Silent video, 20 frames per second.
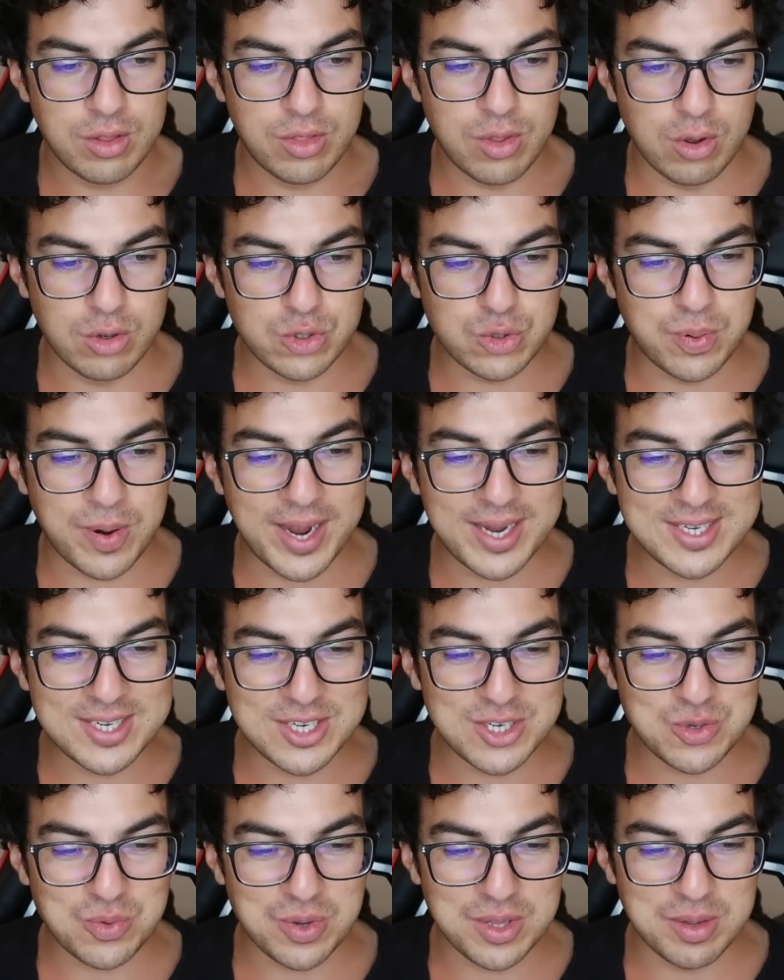Those
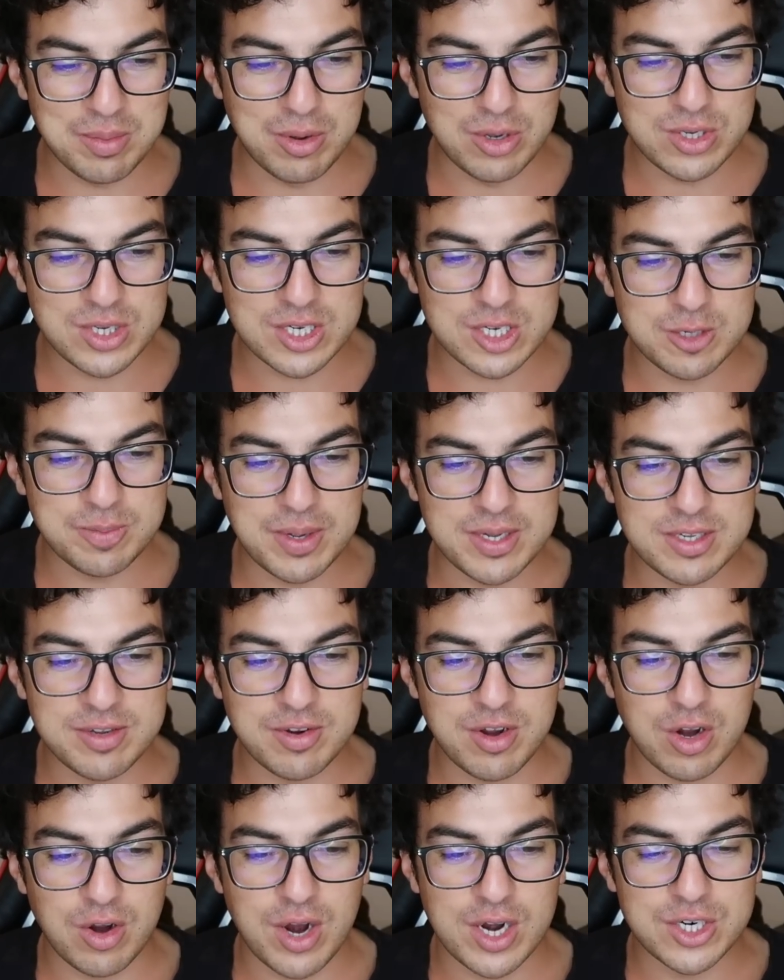races were the most
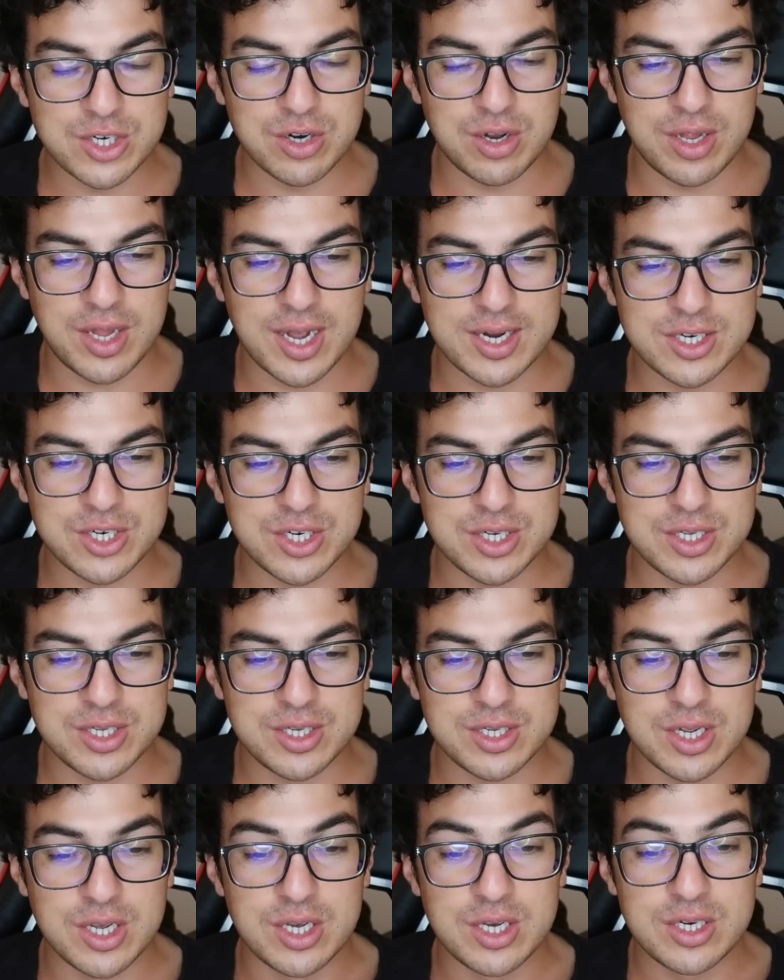expensive congressional
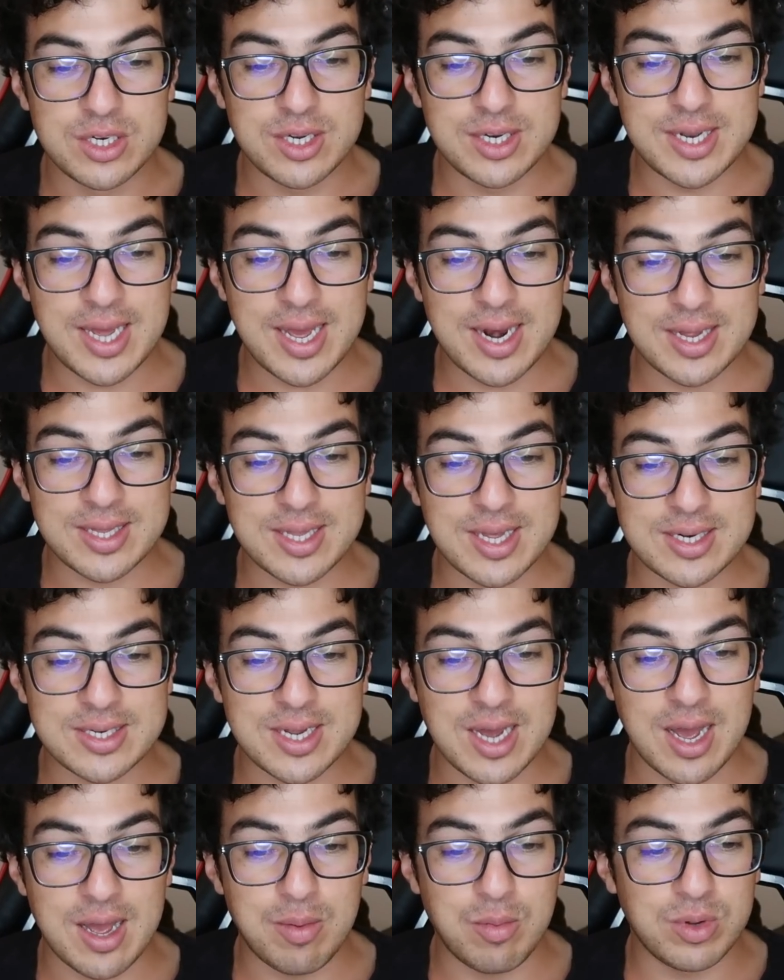elections to date at
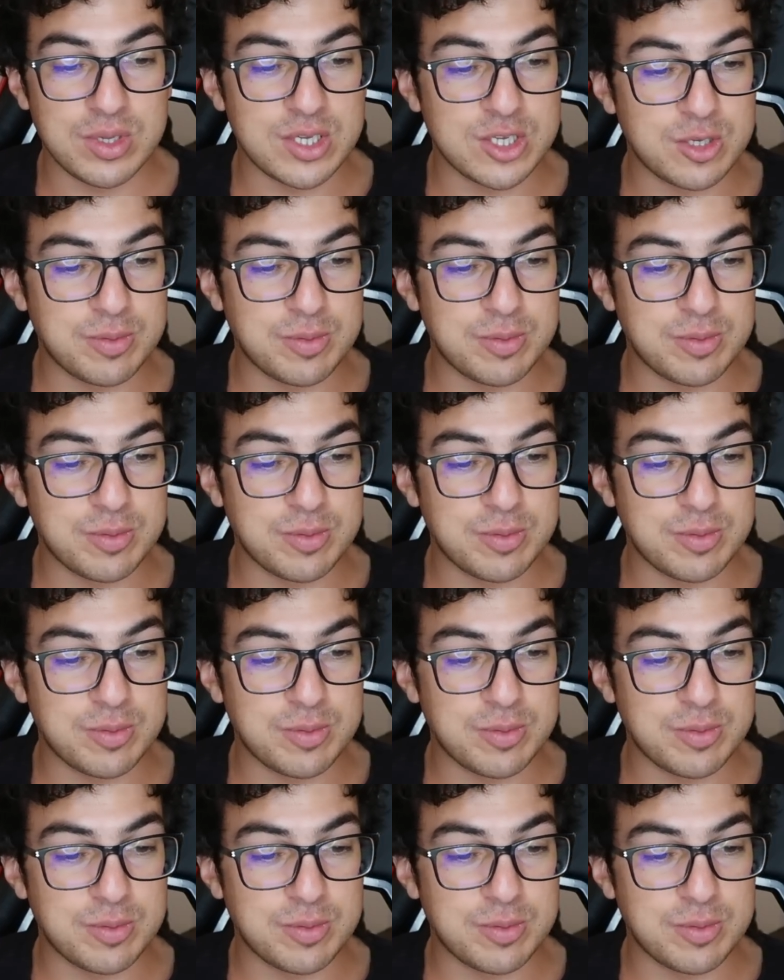that time, with